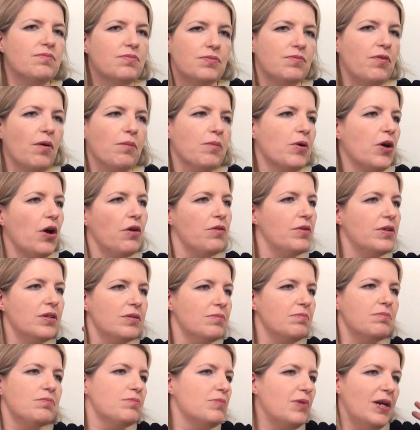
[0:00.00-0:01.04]
from current
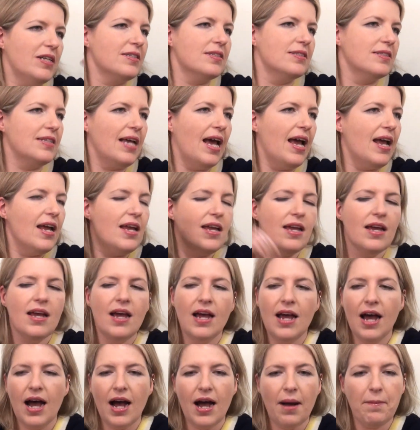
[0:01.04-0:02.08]
present day,
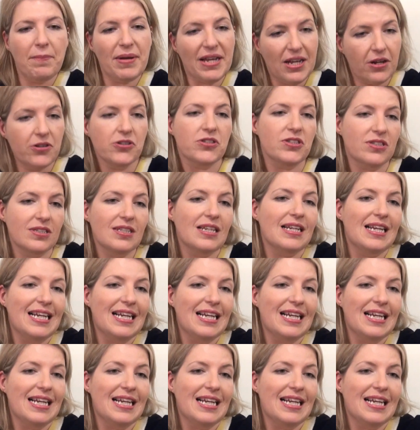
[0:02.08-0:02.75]
because